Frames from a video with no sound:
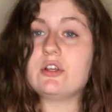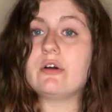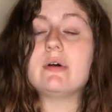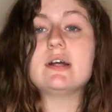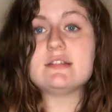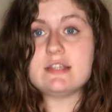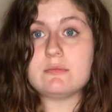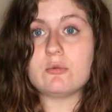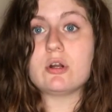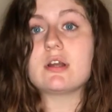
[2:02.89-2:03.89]
you know what,
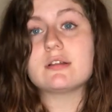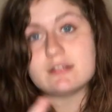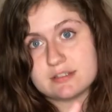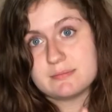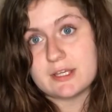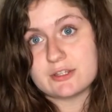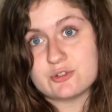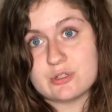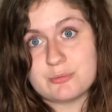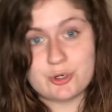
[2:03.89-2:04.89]
teamwork does make the
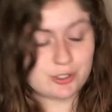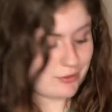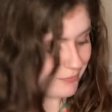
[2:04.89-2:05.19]
dream work.